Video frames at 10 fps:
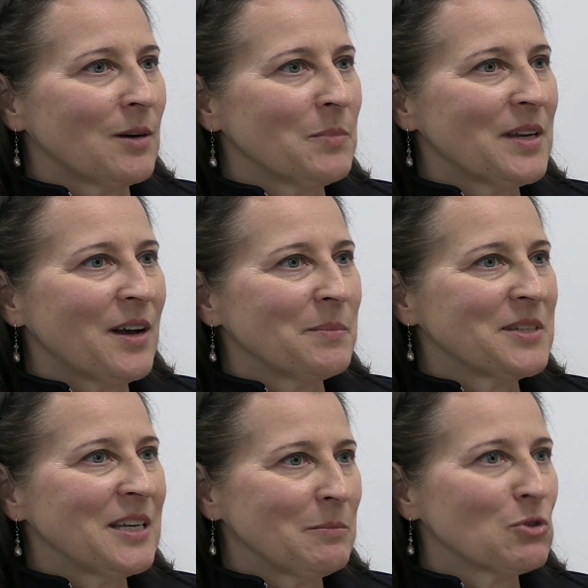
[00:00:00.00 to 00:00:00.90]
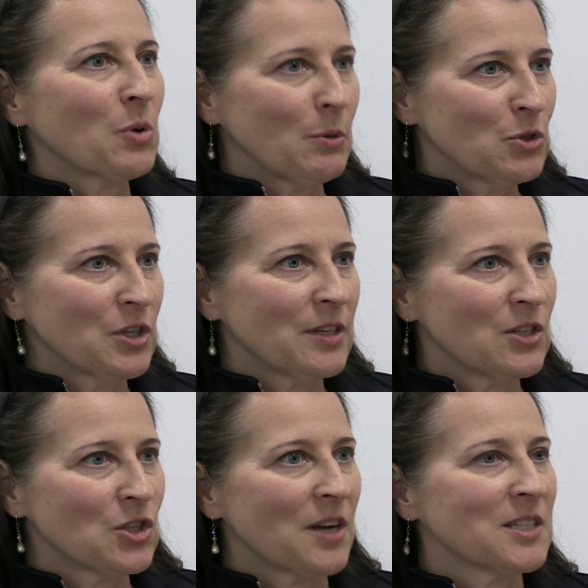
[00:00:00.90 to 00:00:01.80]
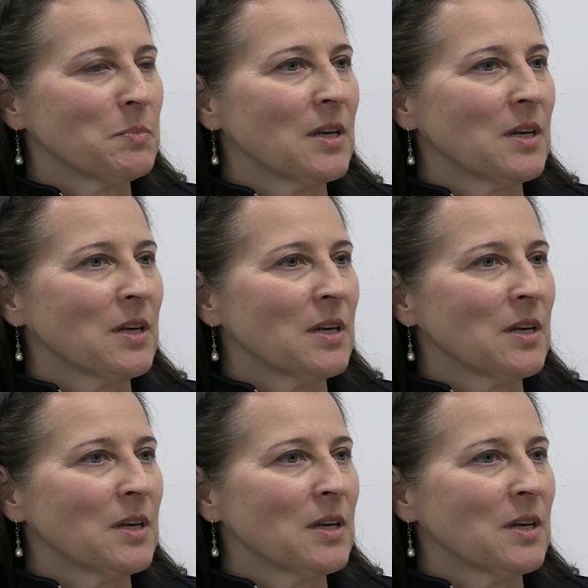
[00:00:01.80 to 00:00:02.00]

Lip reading: become Team Trojan just